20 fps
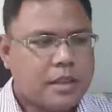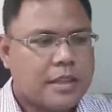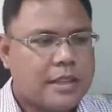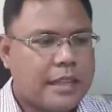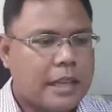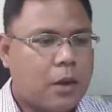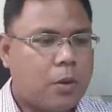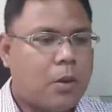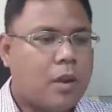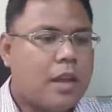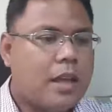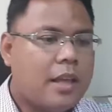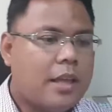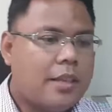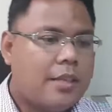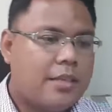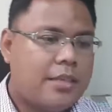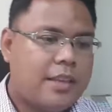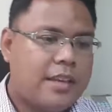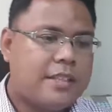Now,
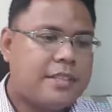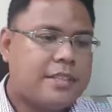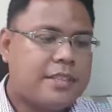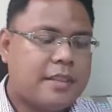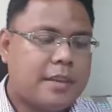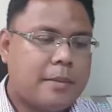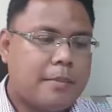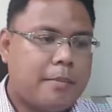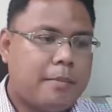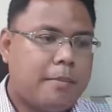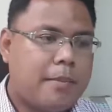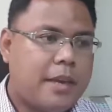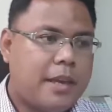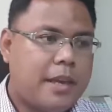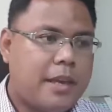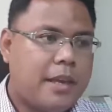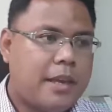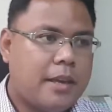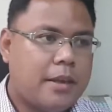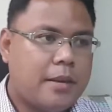this
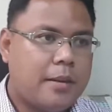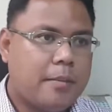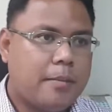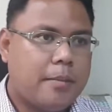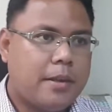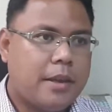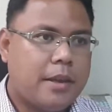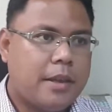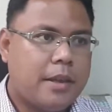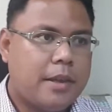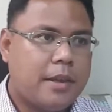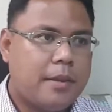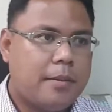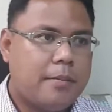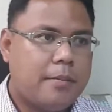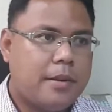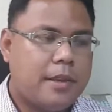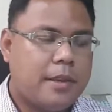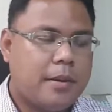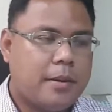may
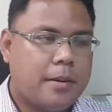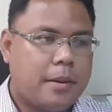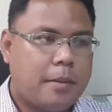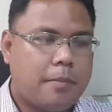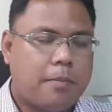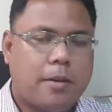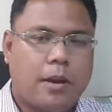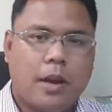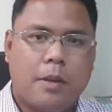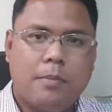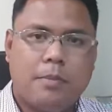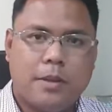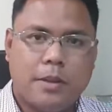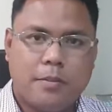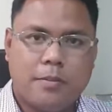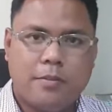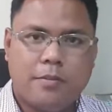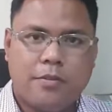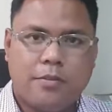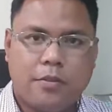be a
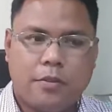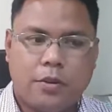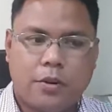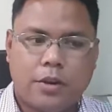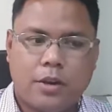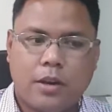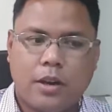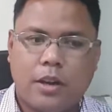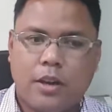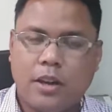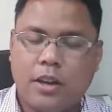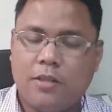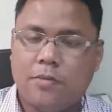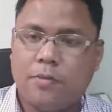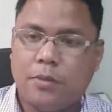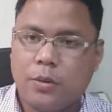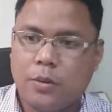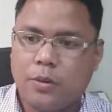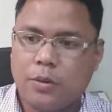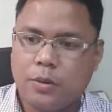problem for a lot of
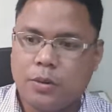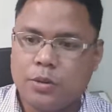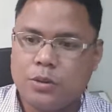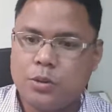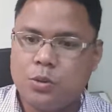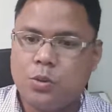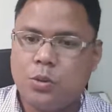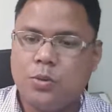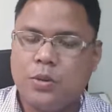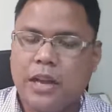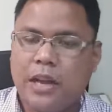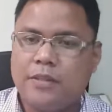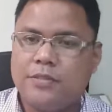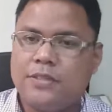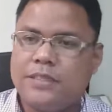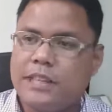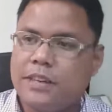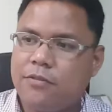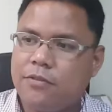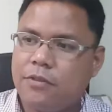brokers who will have
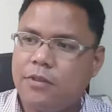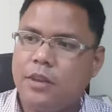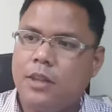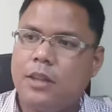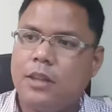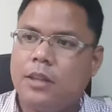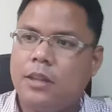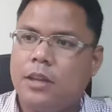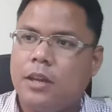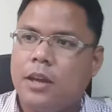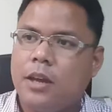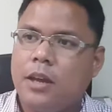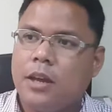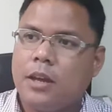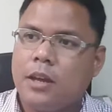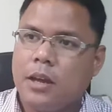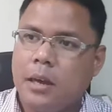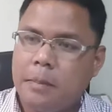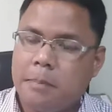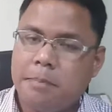several
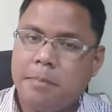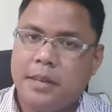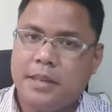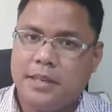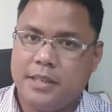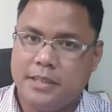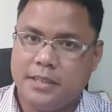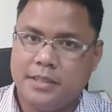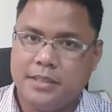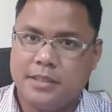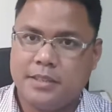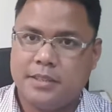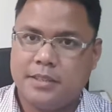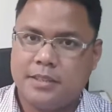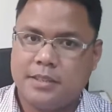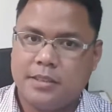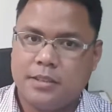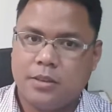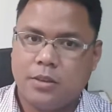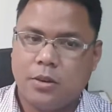companies
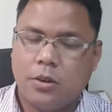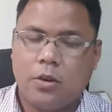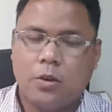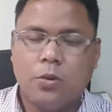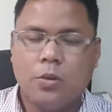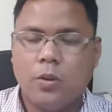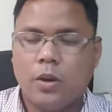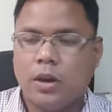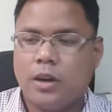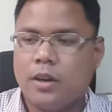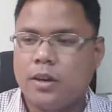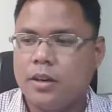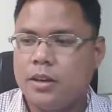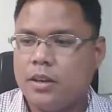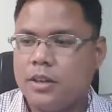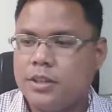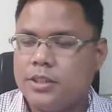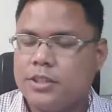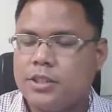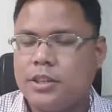or who
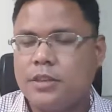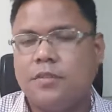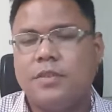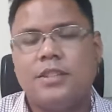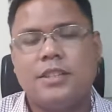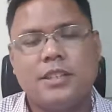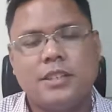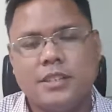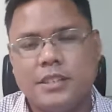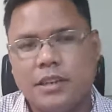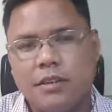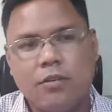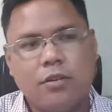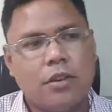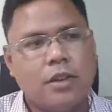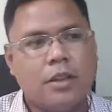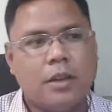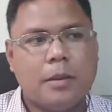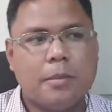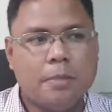are servicing
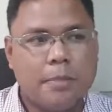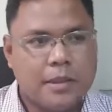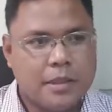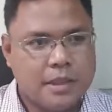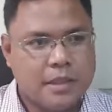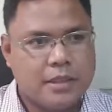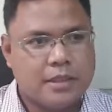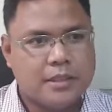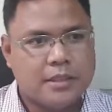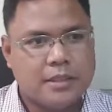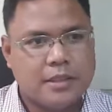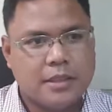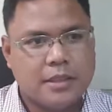several companies,